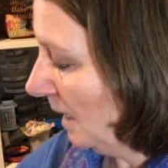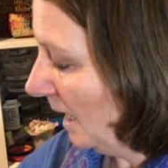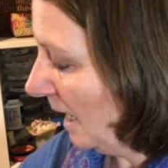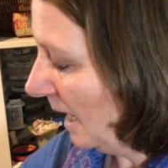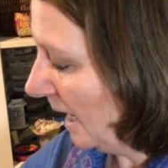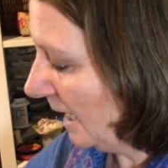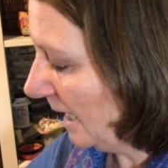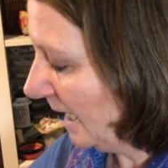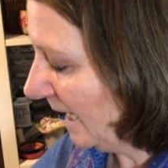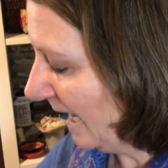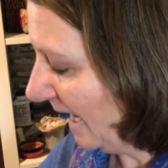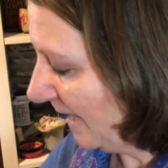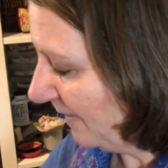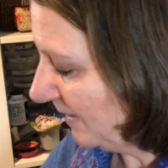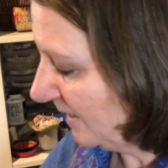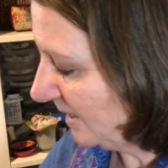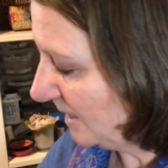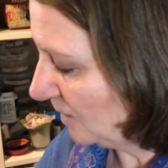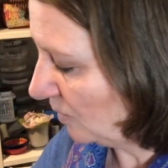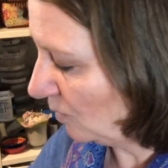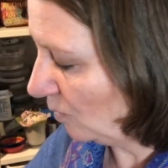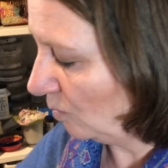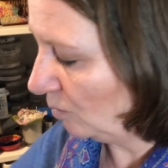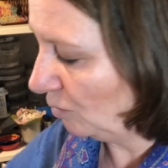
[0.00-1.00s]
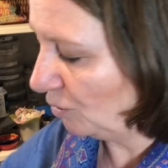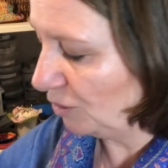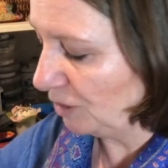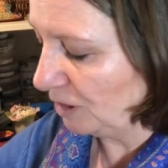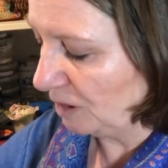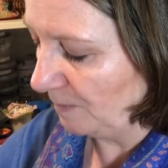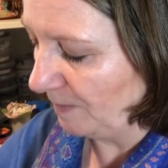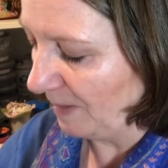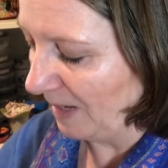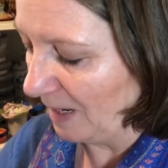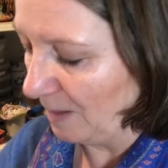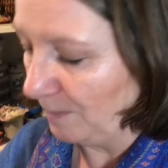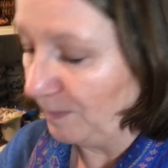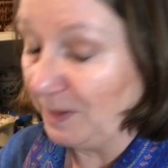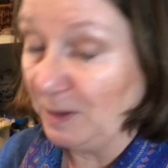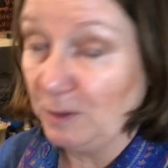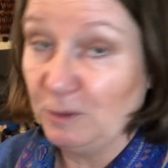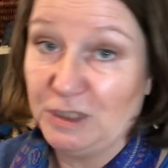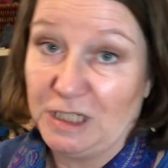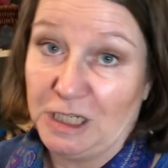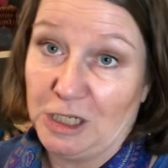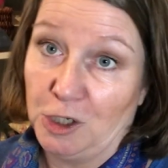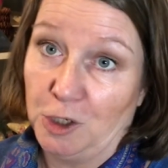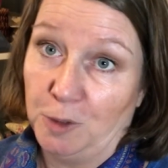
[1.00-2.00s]
And again, this is all just about
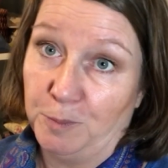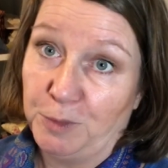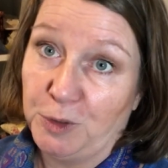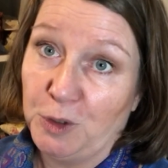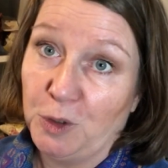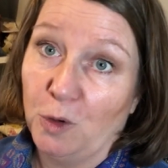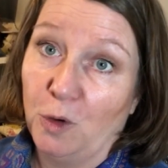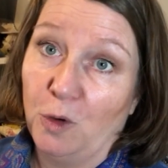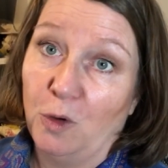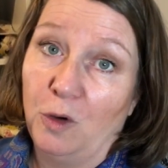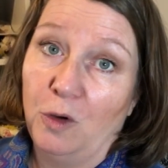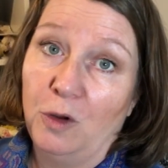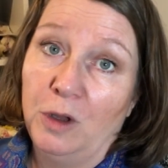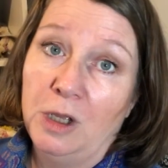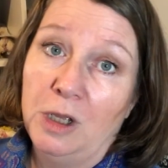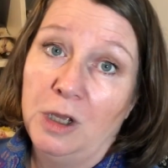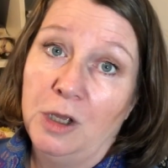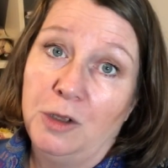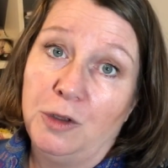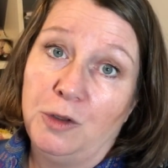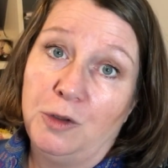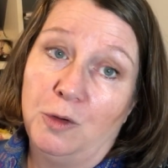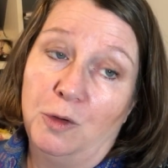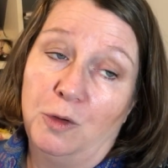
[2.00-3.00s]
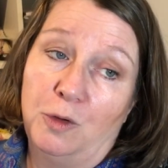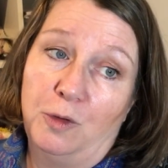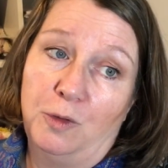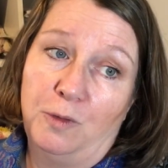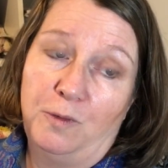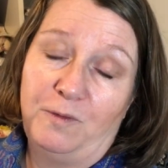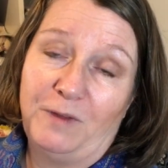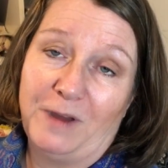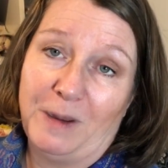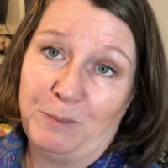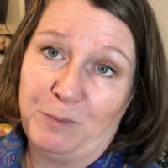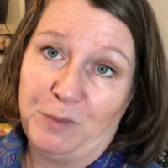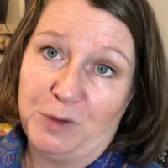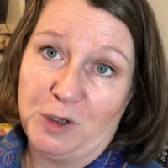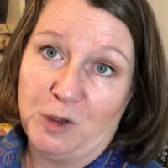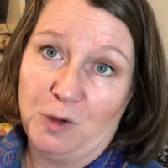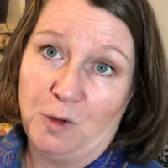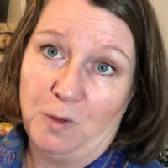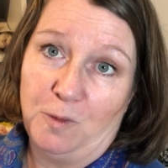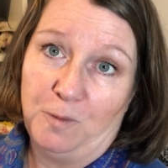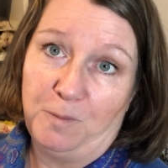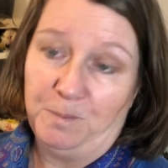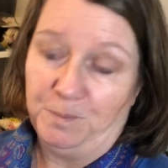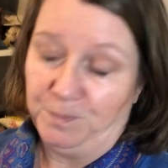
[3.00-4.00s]
building up your fabric,
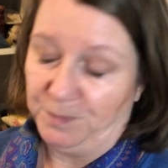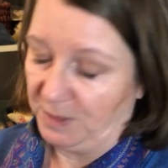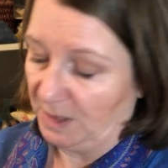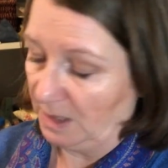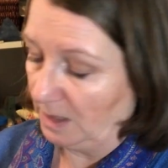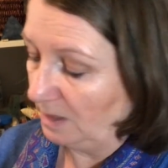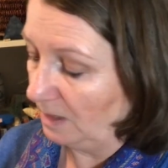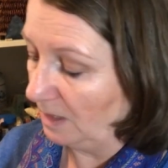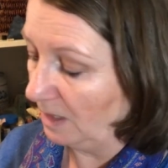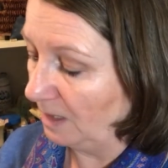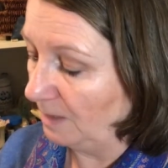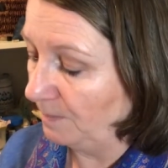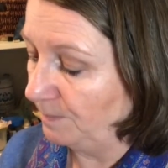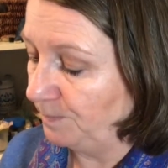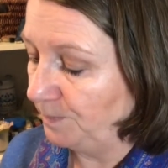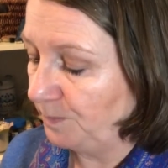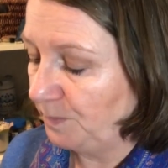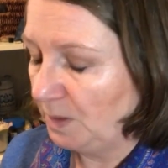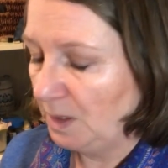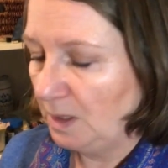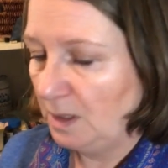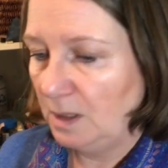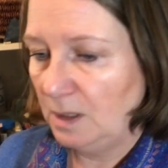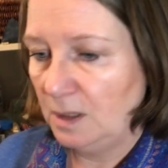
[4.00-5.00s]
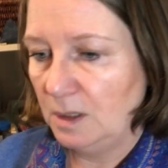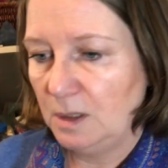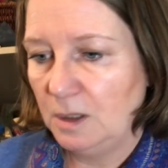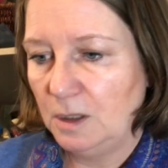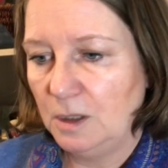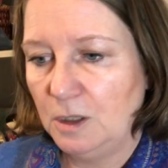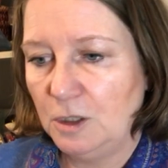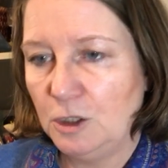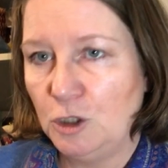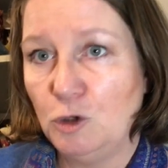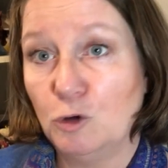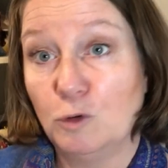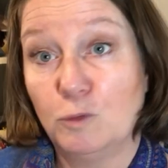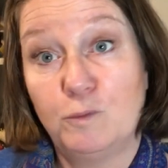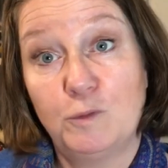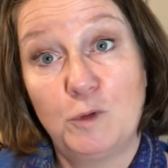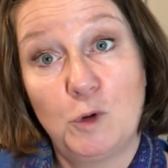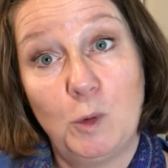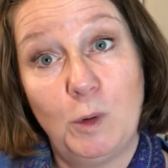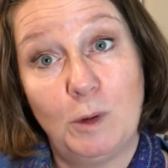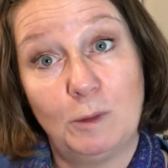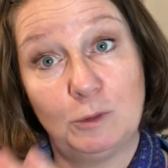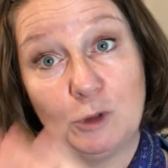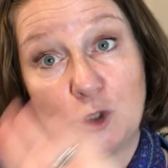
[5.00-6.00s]
your
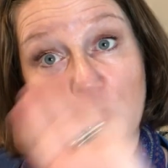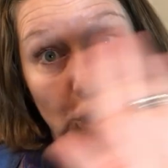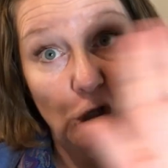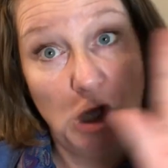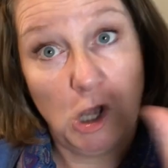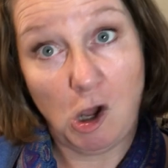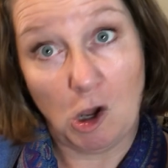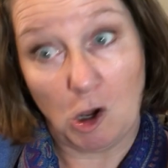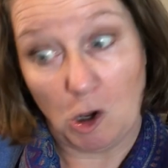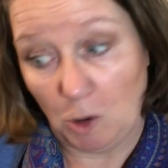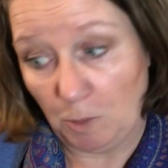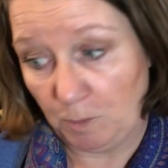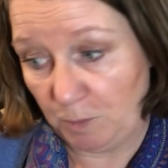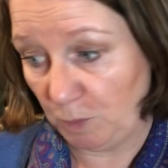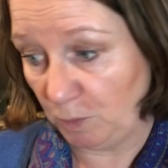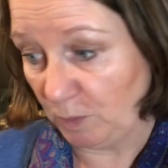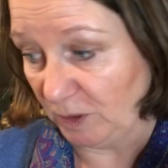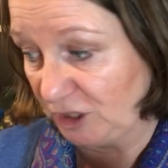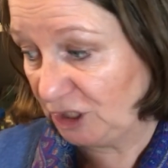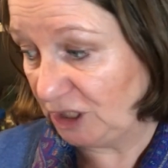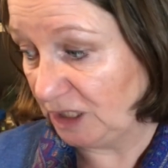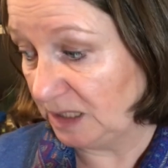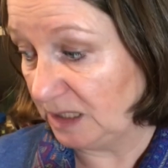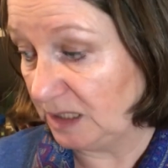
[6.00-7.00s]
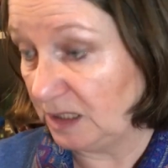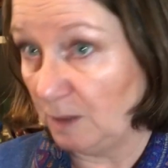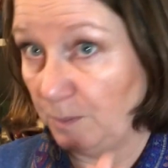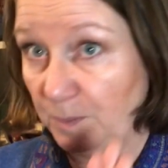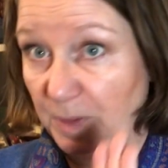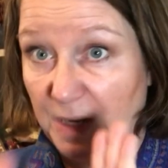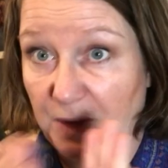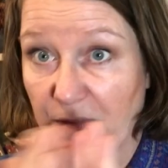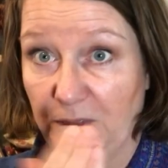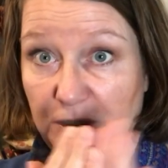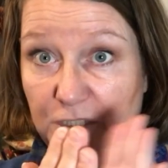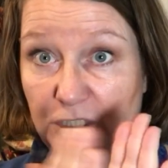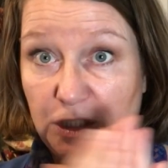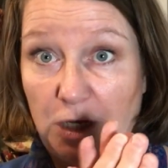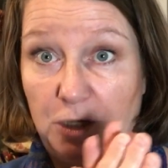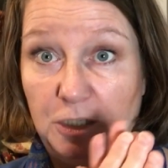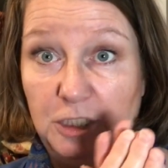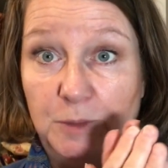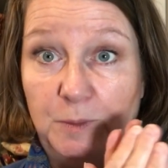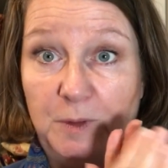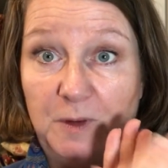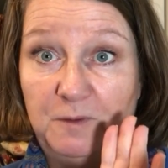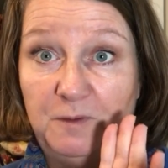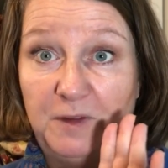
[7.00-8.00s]
quilt top, which is the bit that's going
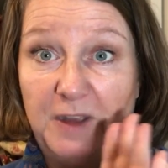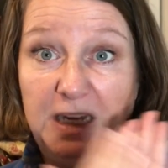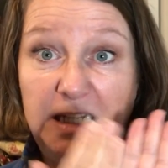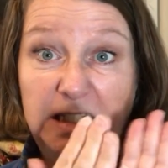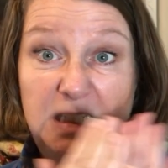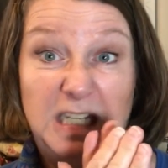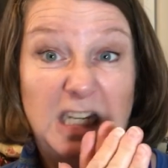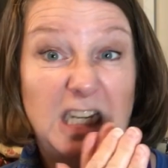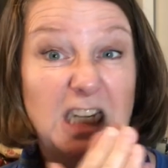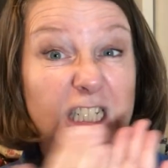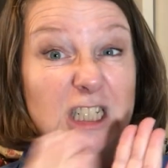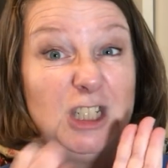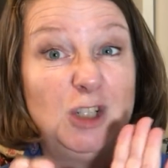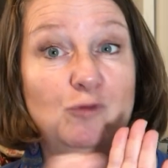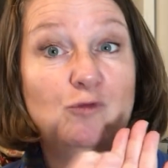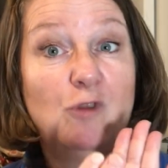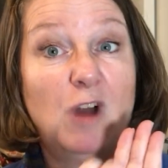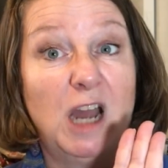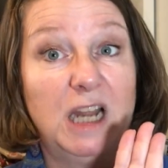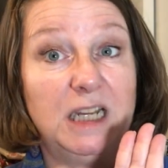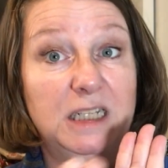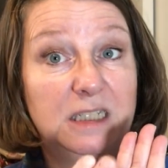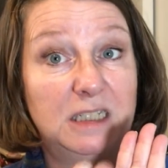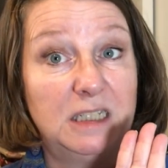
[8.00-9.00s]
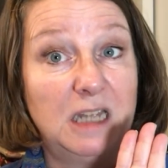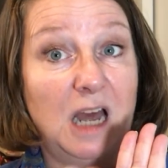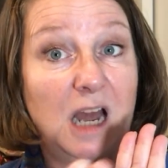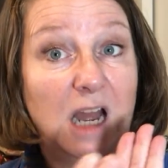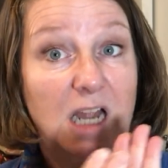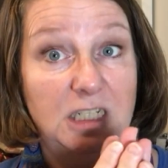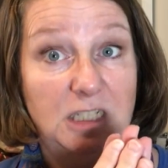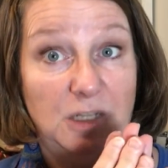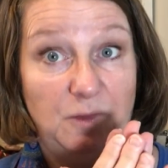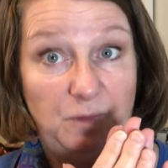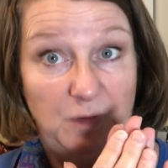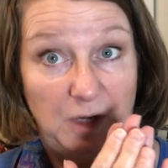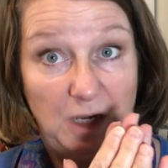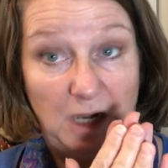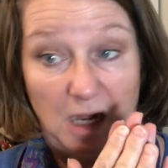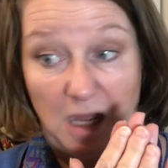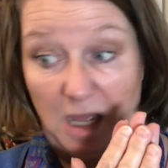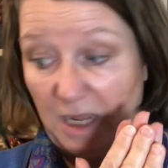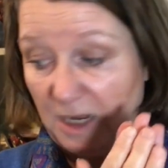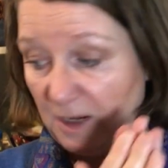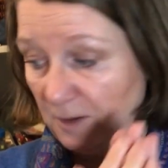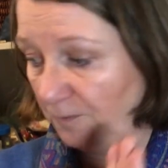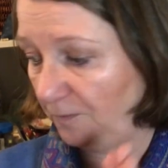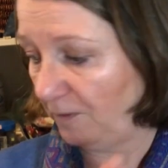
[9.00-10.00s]
to be facing as your right side, if you
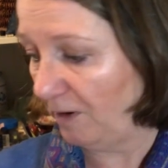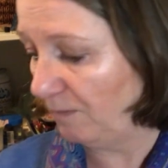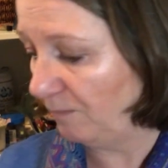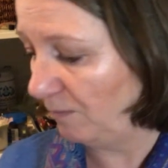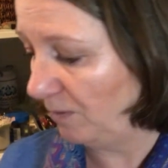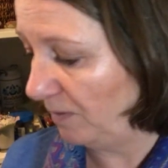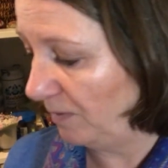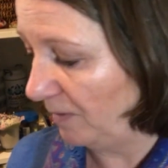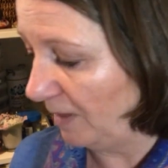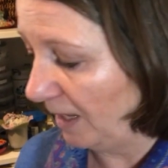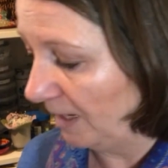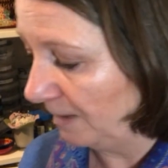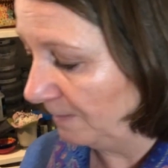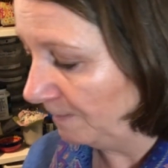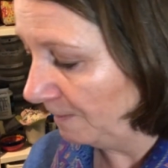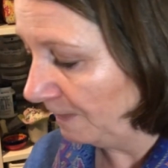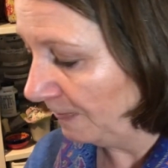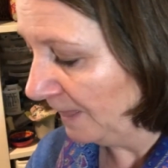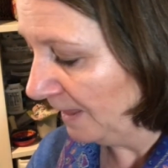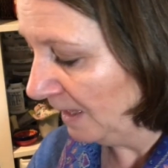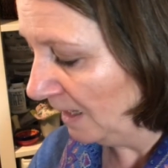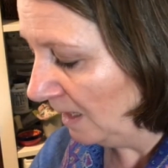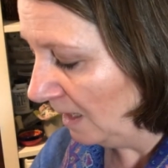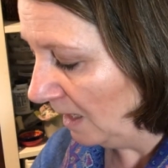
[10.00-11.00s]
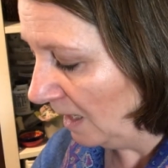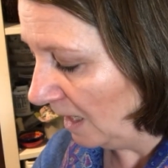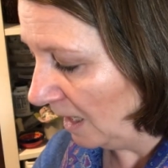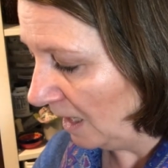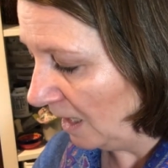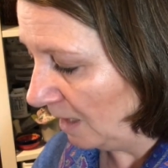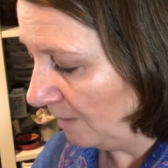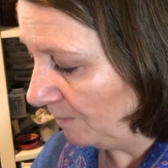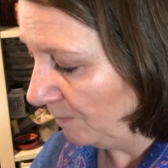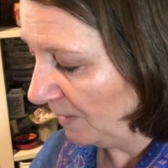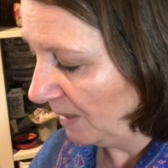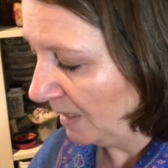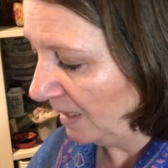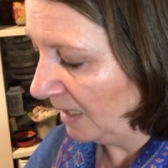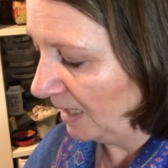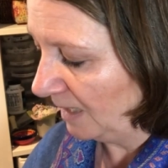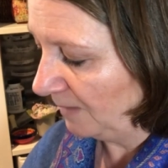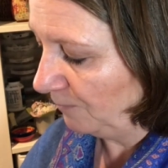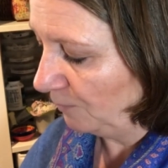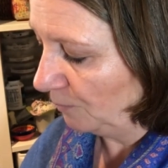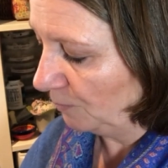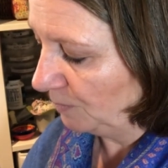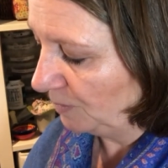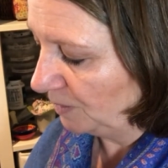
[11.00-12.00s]
like, for everything. And
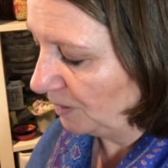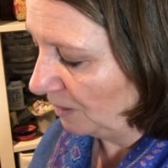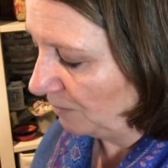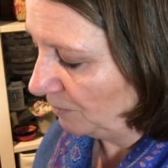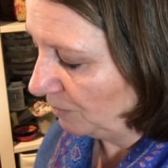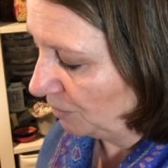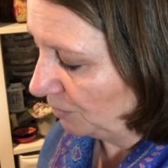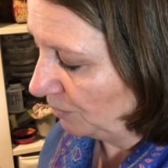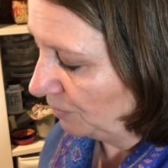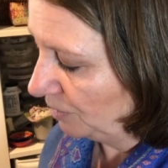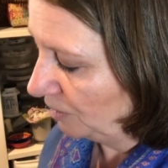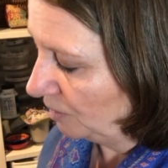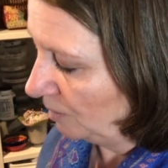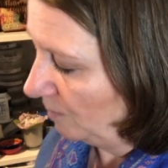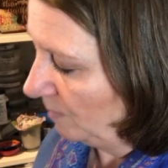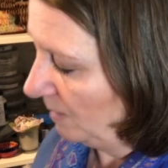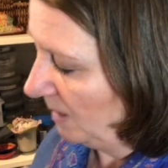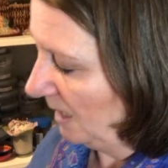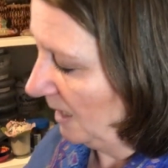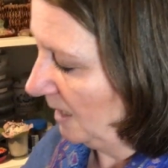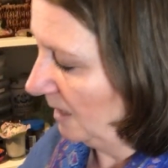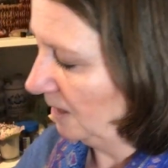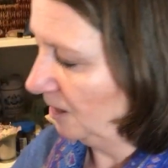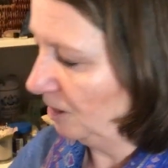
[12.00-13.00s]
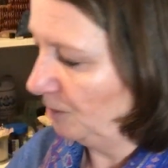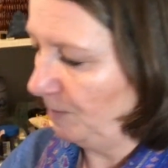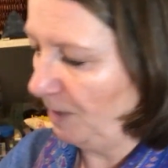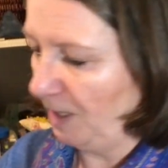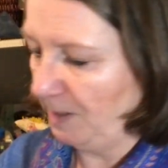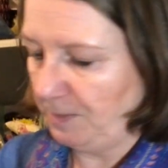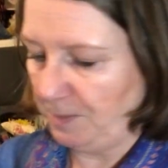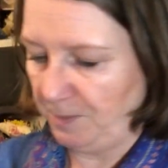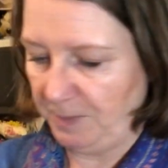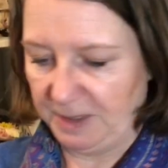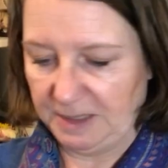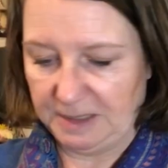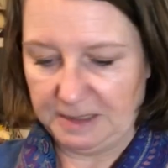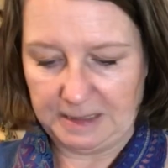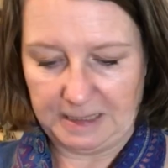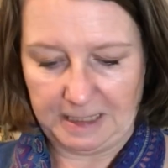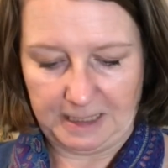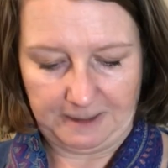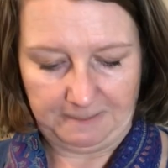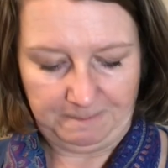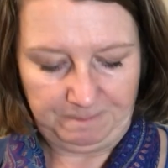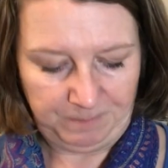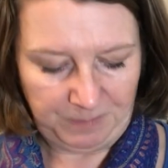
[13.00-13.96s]
I've also done some English paper piecing.